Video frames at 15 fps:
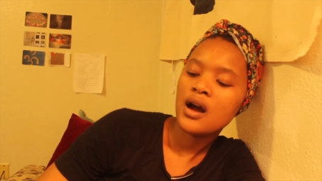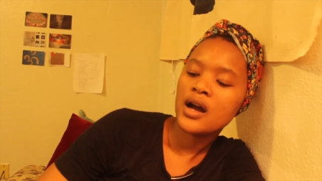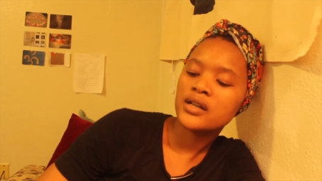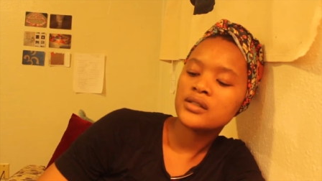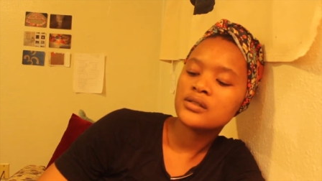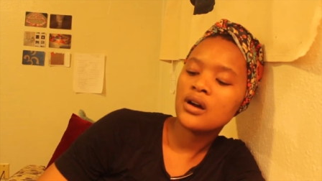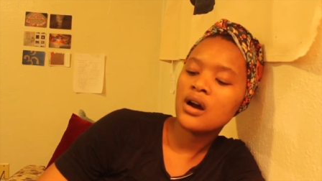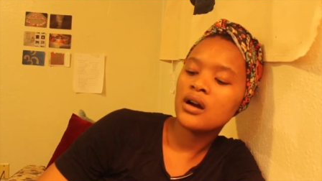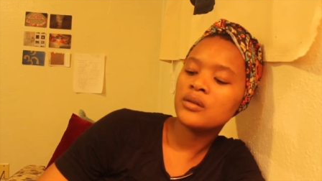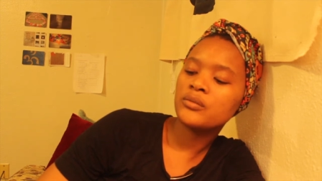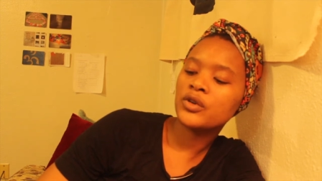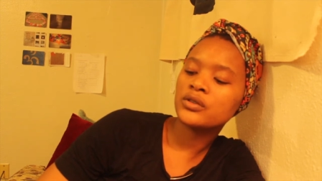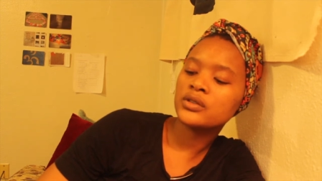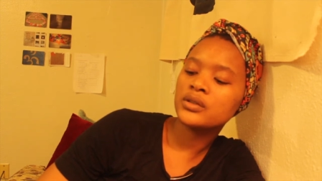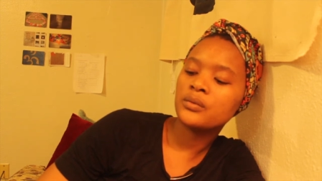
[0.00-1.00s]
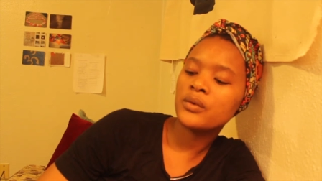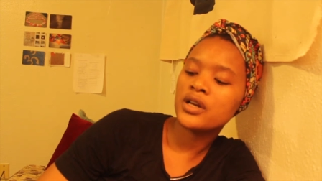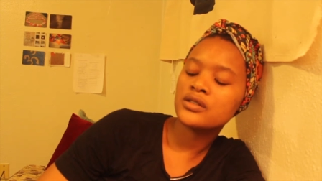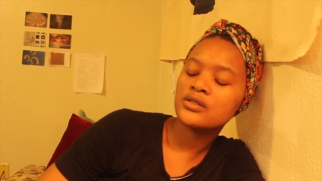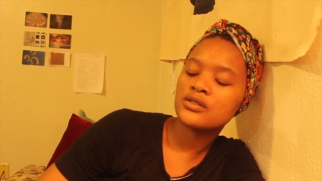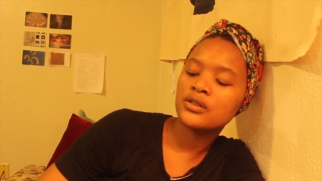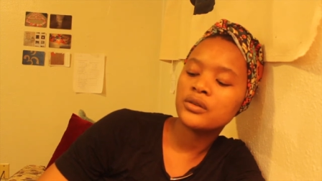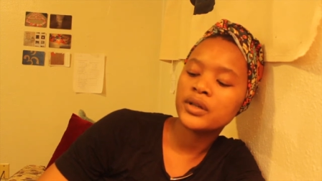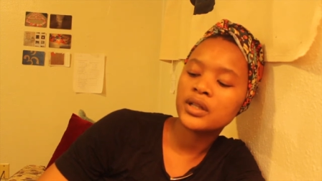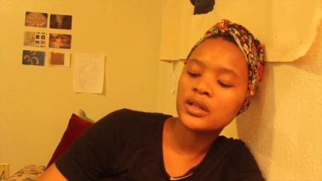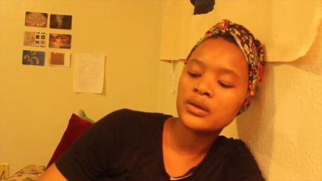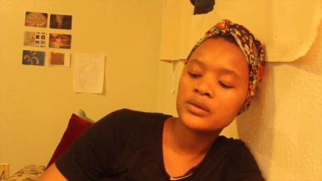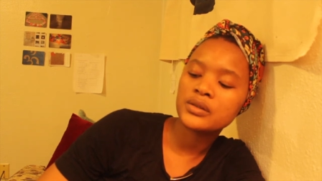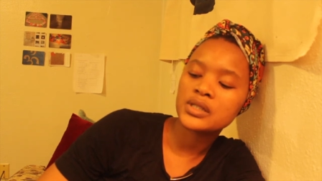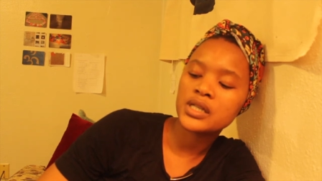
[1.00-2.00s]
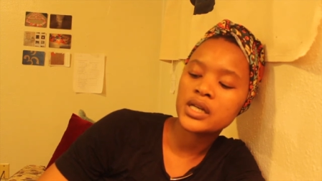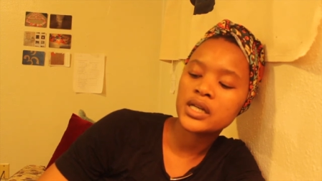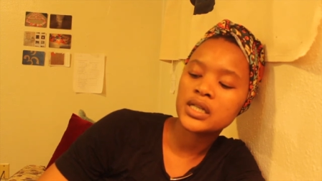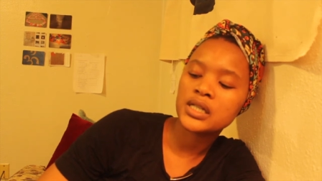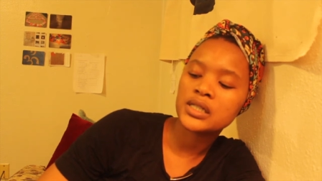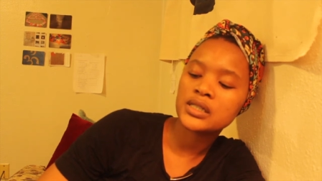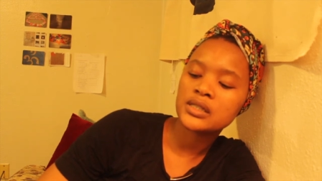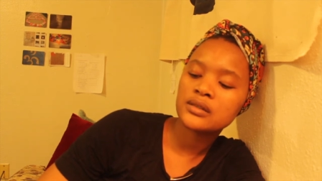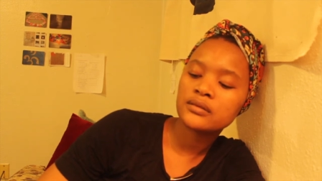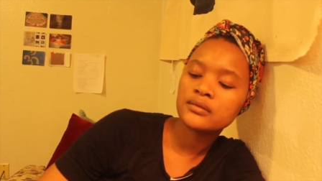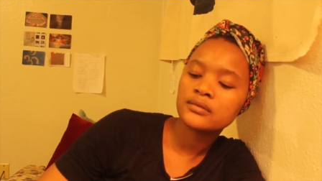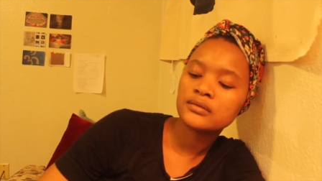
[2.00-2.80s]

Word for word: I saw him only once during those years,